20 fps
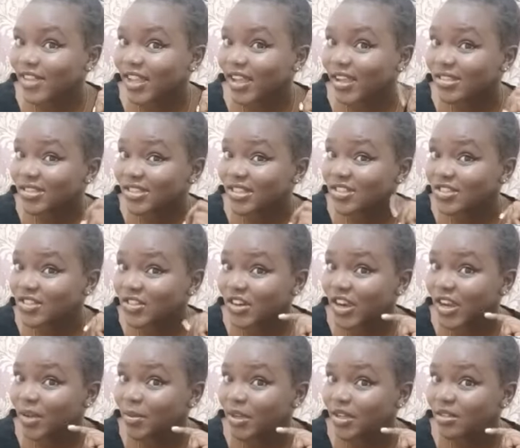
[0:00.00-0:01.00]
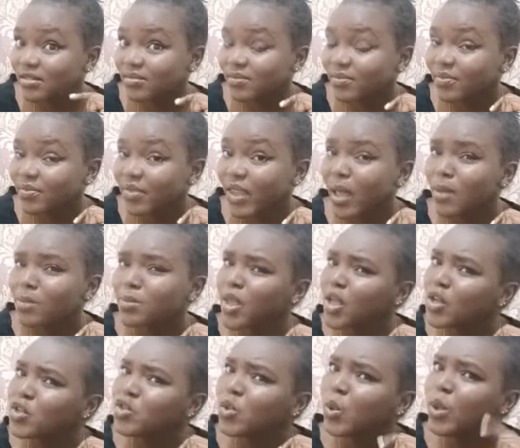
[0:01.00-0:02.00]
subscribe it and make
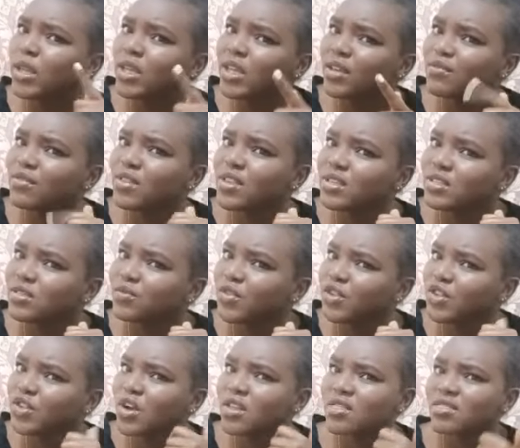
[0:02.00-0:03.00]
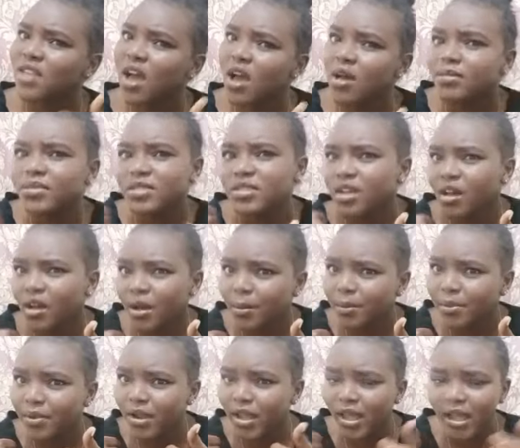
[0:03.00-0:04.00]
sure you give this video a thumbs up
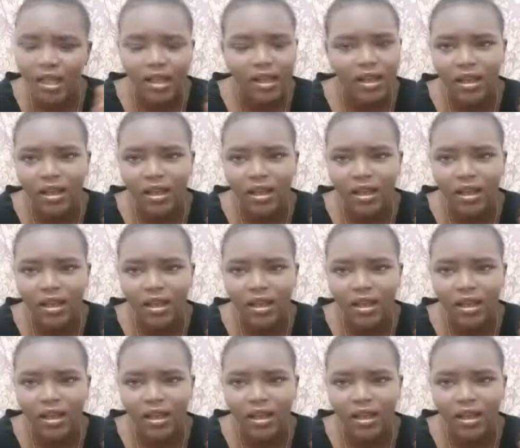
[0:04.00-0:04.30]
like